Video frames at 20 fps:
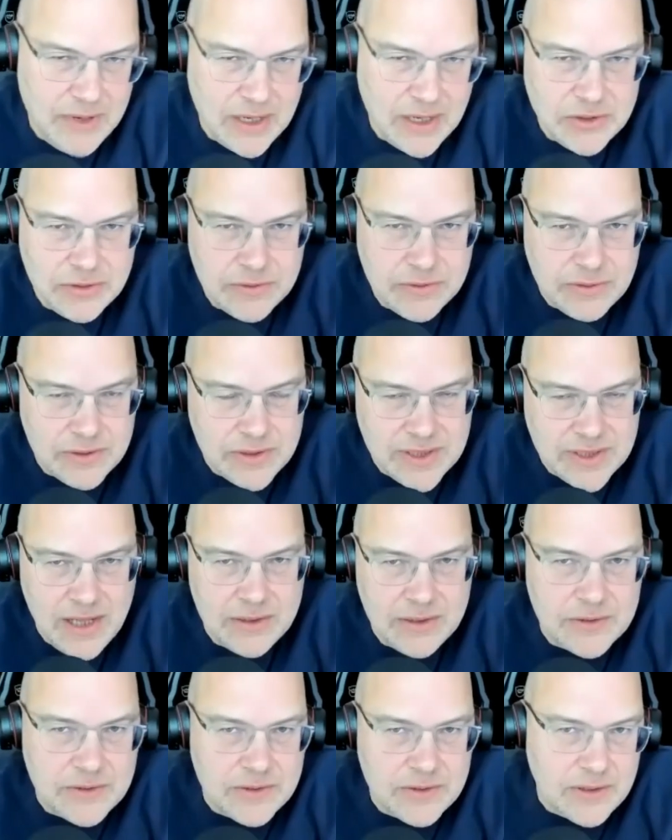professionals or
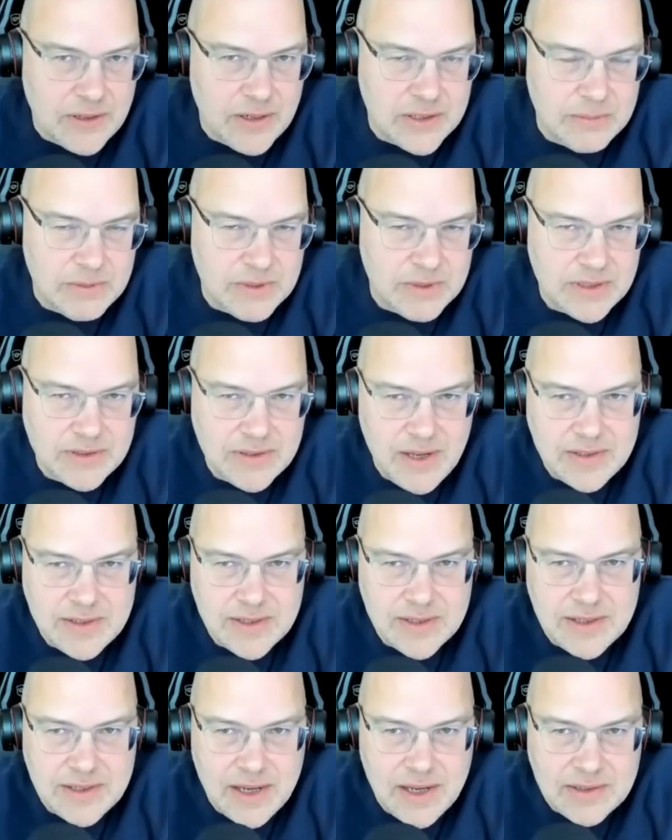sellers or customer
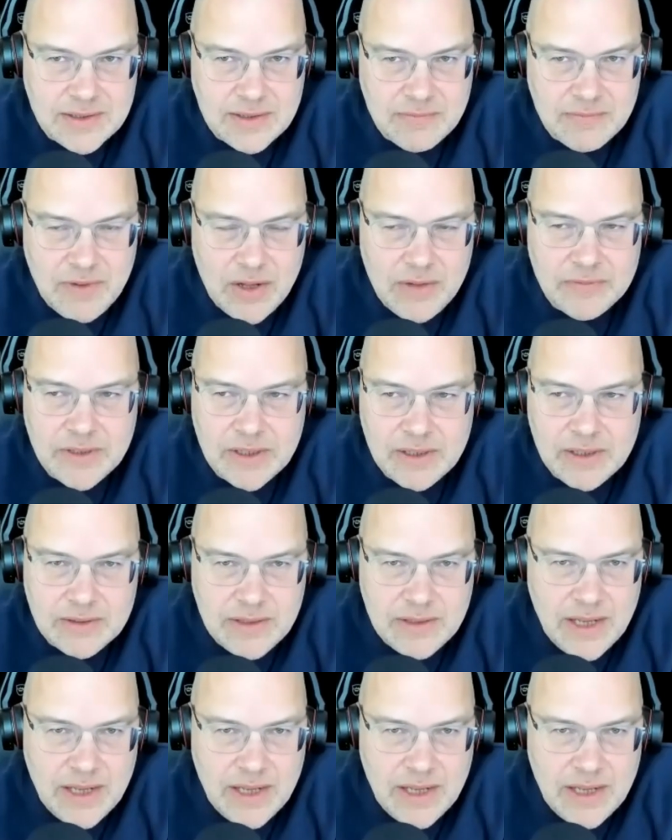success execs involved in it.